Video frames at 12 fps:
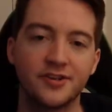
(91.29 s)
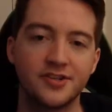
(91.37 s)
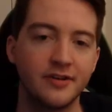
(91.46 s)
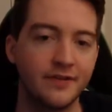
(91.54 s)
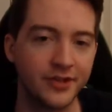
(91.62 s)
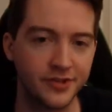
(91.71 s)
You're
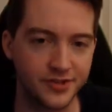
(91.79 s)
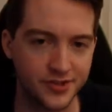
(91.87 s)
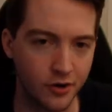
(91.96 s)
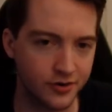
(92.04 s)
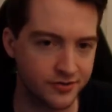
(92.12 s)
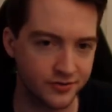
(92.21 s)
still having the
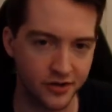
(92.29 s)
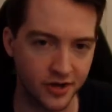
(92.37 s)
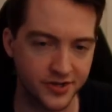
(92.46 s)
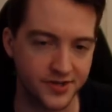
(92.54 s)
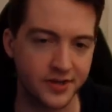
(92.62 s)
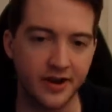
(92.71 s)
soaks for
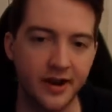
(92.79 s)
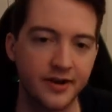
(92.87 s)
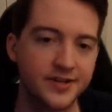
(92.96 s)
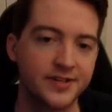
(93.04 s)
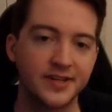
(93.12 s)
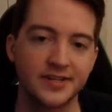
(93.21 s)

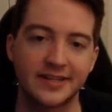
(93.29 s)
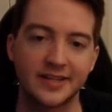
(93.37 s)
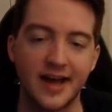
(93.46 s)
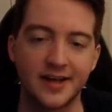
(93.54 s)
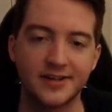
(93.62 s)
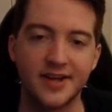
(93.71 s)
Sargeras, things
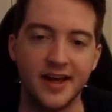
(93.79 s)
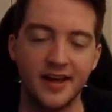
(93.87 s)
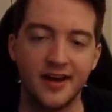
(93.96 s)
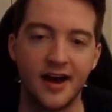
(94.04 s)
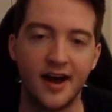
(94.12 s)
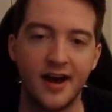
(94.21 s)
like that,
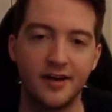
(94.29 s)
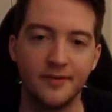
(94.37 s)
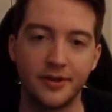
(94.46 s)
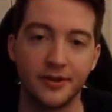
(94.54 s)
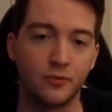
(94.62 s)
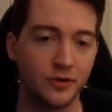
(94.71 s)

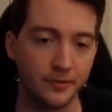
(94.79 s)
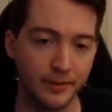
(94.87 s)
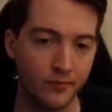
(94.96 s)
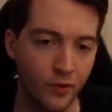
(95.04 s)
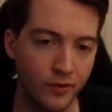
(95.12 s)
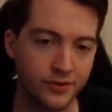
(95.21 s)
but there will
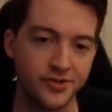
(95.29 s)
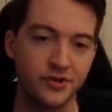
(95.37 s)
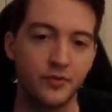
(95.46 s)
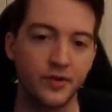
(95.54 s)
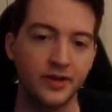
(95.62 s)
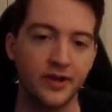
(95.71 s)
be more.
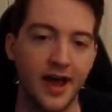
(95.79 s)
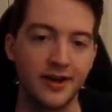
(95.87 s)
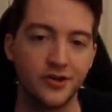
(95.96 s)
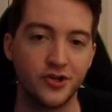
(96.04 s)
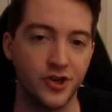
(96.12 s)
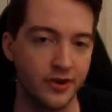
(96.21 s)
So we
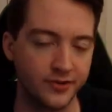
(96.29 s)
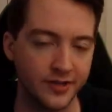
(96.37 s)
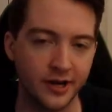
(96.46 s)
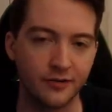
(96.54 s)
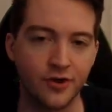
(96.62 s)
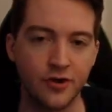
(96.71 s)
had
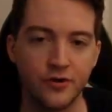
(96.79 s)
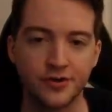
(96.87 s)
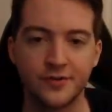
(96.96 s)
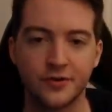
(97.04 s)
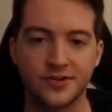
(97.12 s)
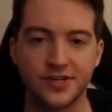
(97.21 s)
generally our
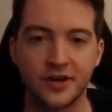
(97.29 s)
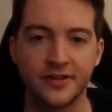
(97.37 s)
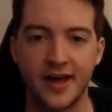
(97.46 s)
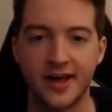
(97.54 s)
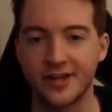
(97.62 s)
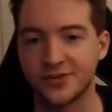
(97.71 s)
rogues focusing
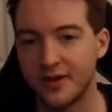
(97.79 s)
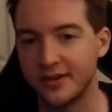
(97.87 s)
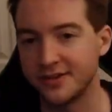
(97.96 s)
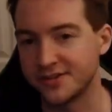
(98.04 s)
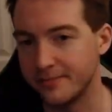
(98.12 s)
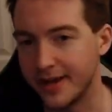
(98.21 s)
on that, as
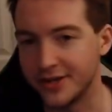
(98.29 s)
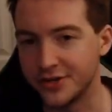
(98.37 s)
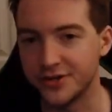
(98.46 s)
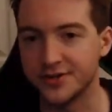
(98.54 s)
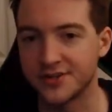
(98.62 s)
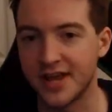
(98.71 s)
well as our
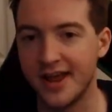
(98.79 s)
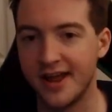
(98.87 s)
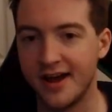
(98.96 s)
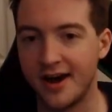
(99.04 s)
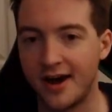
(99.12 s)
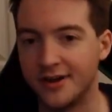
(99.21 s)
mages,
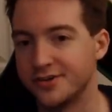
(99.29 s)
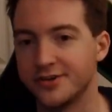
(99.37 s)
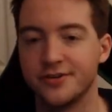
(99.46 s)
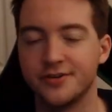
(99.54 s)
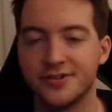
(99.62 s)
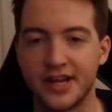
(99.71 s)

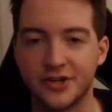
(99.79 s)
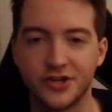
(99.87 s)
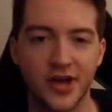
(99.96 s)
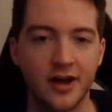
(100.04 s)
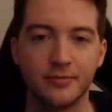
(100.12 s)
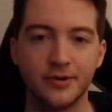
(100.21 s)
hunters,
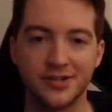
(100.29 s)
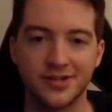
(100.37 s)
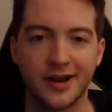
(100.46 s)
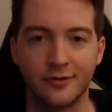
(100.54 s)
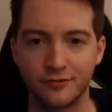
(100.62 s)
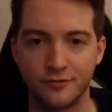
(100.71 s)
and shadow
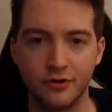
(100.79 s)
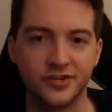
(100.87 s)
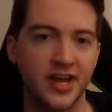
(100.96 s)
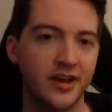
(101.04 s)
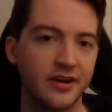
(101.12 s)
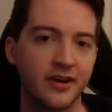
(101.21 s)
priests kind of
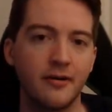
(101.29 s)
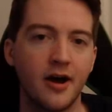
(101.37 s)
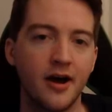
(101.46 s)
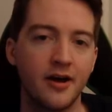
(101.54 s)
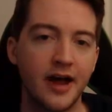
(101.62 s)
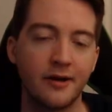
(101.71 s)
rotated
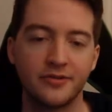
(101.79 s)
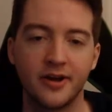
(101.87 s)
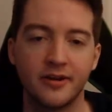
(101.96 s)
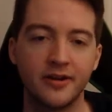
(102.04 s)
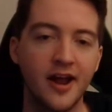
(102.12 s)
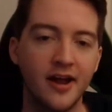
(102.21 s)
up
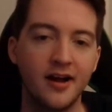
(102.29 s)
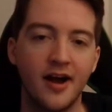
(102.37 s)
out there.